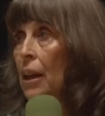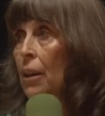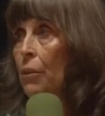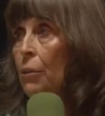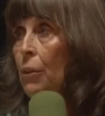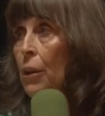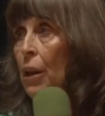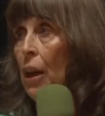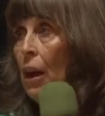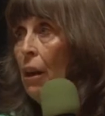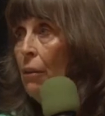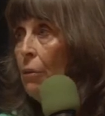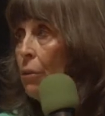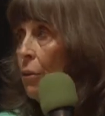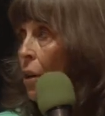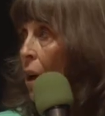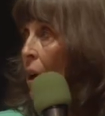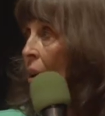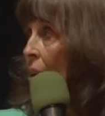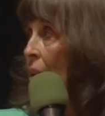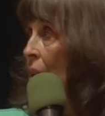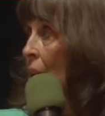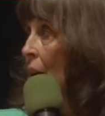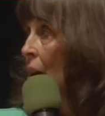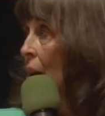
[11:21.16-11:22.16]
If we have
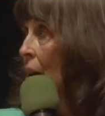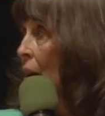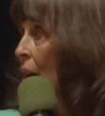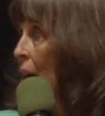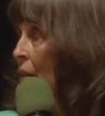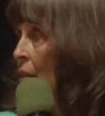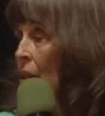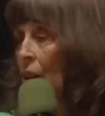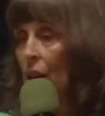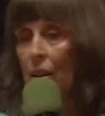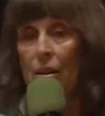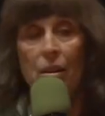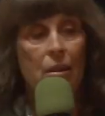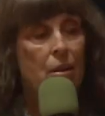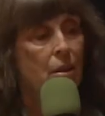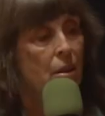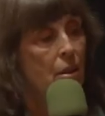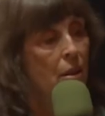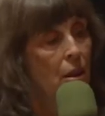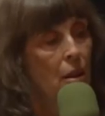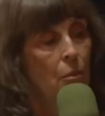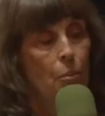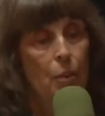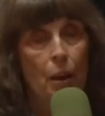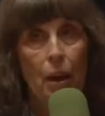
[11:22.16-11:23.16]
rotten
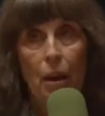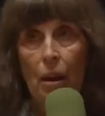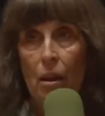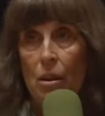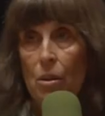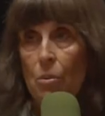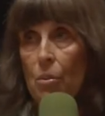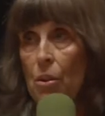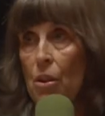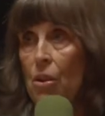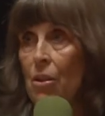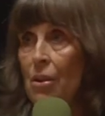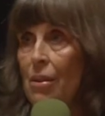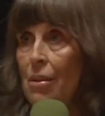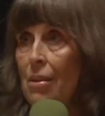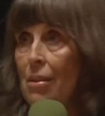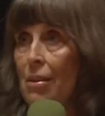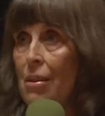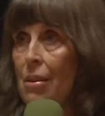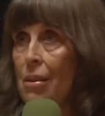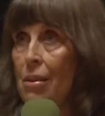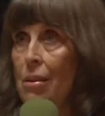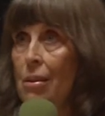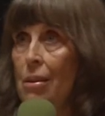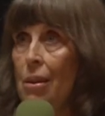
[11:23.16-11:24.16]
governance because we
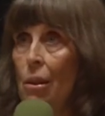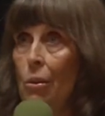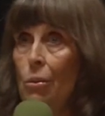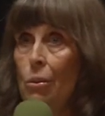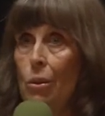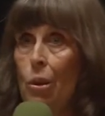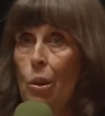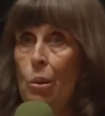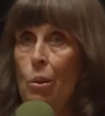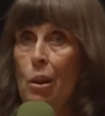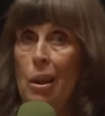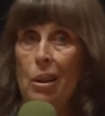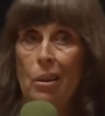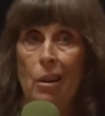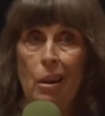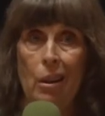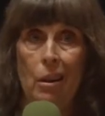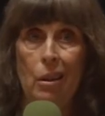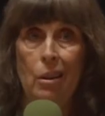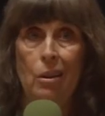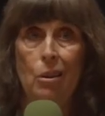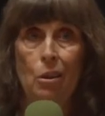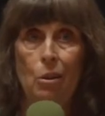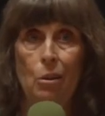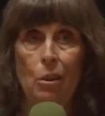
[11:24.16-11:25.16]
just don't quite know how
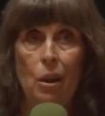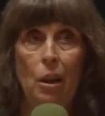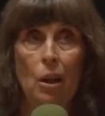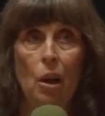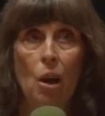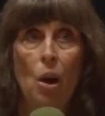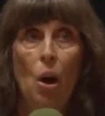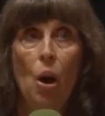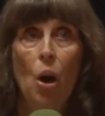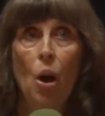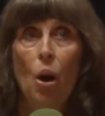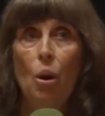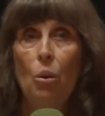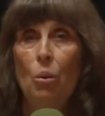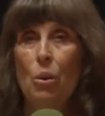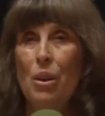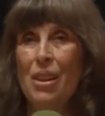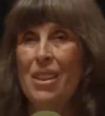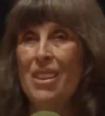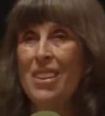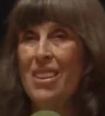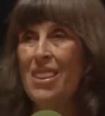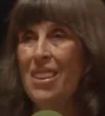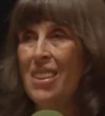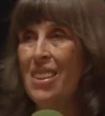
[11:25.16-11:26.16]
to do it, or
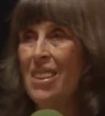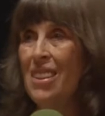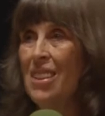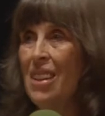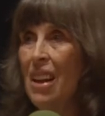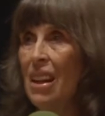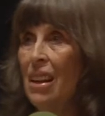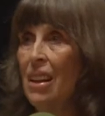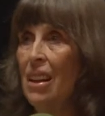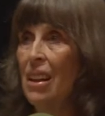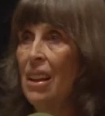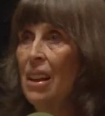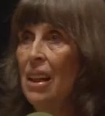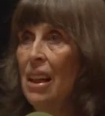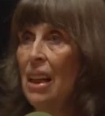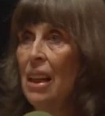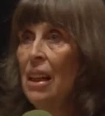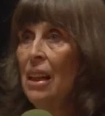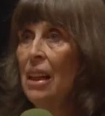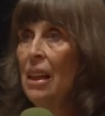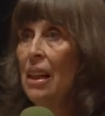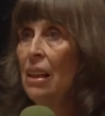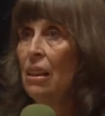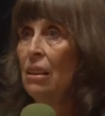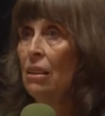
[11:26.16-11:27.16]
we're stuck
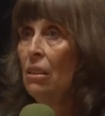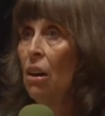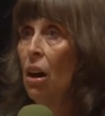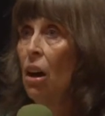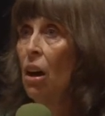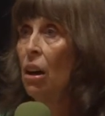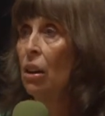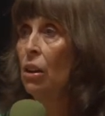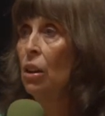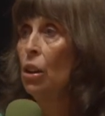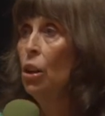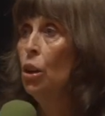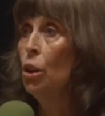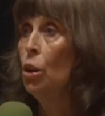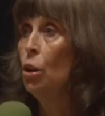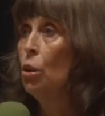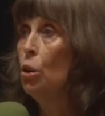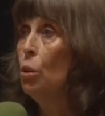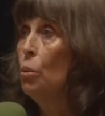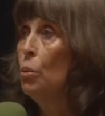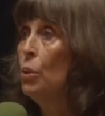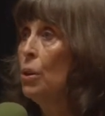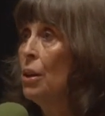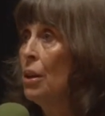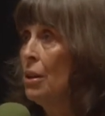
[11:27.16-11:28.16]
in long,
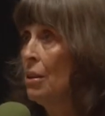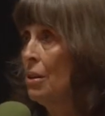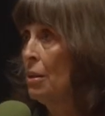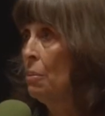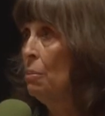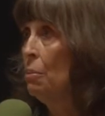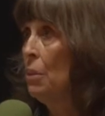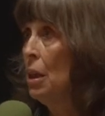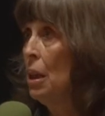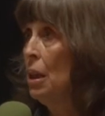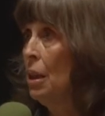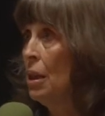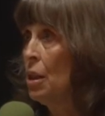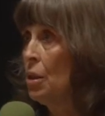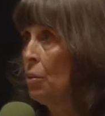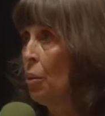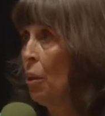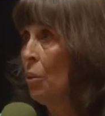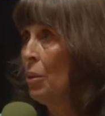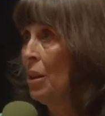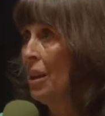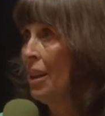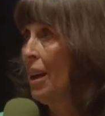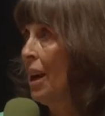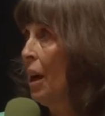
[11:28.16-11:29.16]
lugubrious meetings
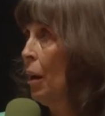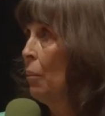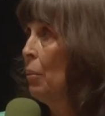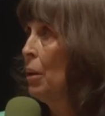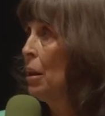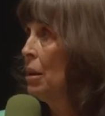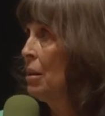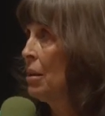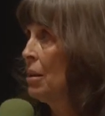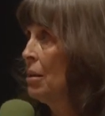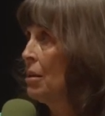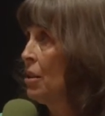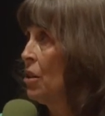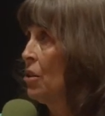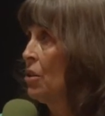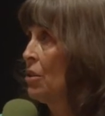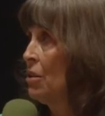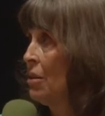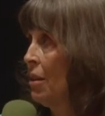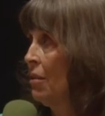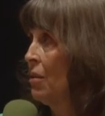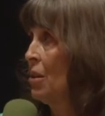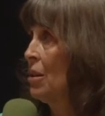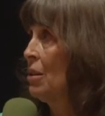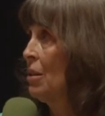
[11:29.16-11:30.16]
where we can't make
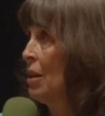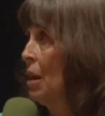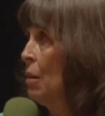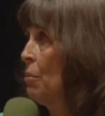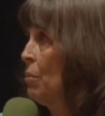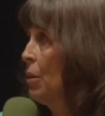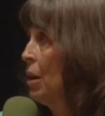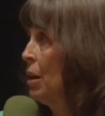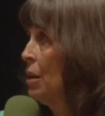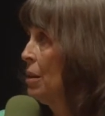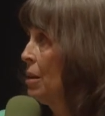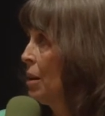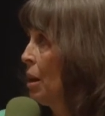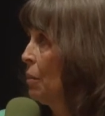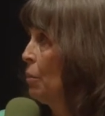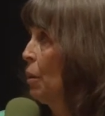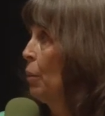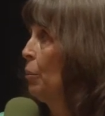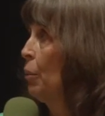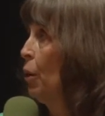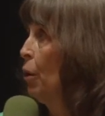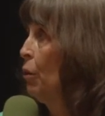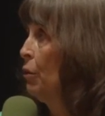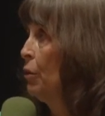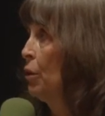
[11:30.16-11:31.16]
decisions and the same things come
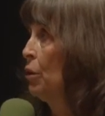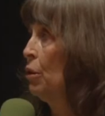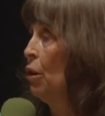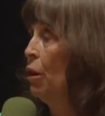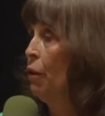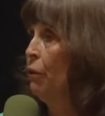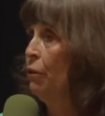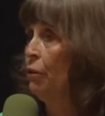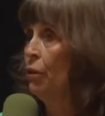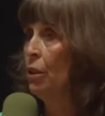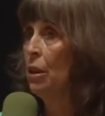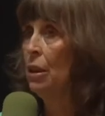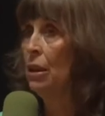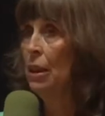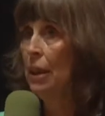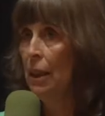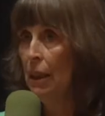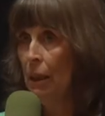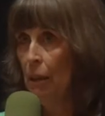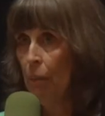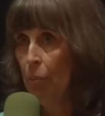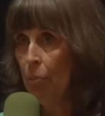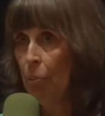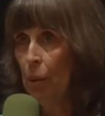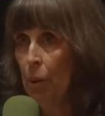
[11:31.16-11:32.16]
up over and over and
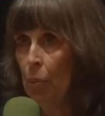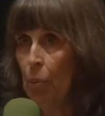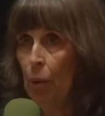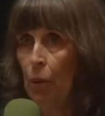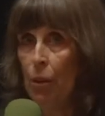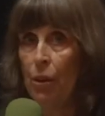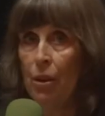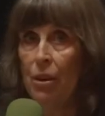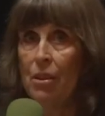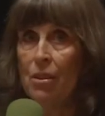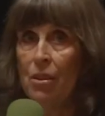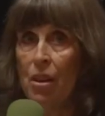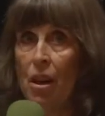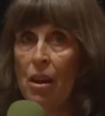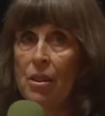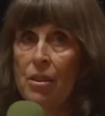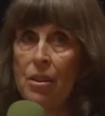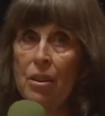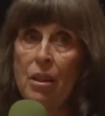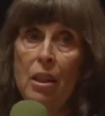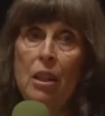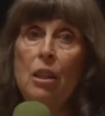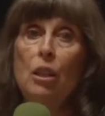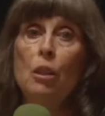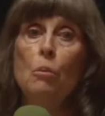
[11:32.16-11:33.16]
people are
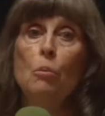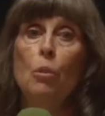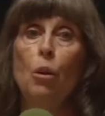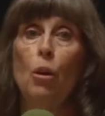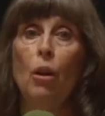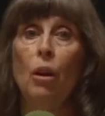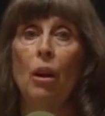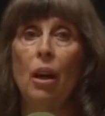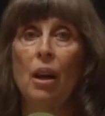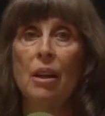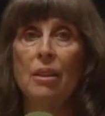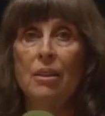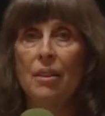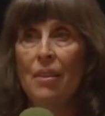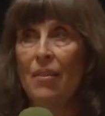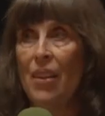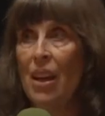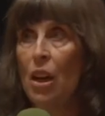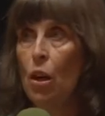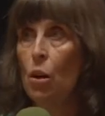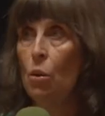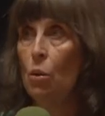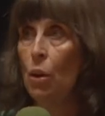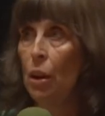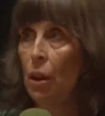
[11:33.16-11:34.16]
exhausted and demoralized and
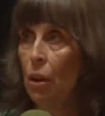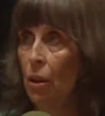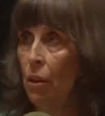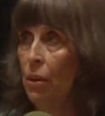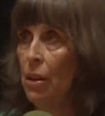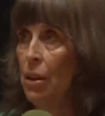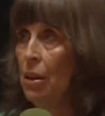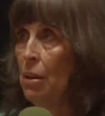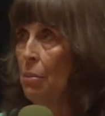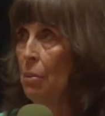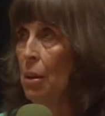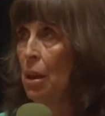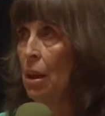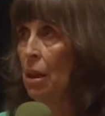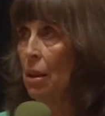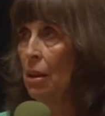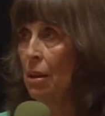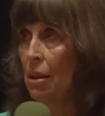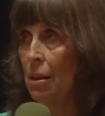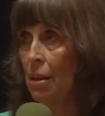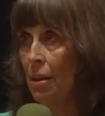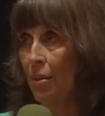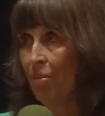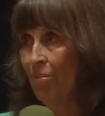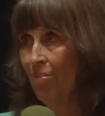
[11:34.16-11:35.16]
they quit going to
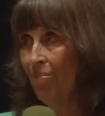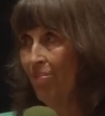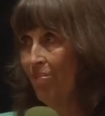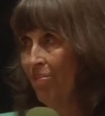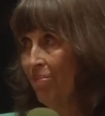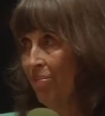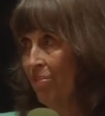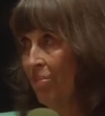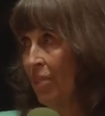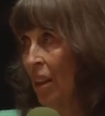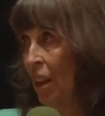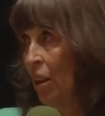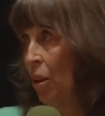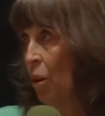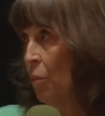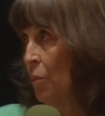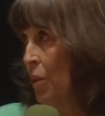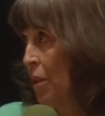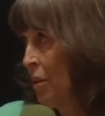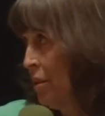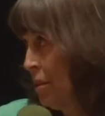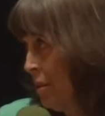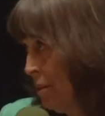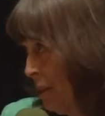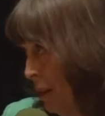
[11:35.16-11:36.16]
meetings, I hope this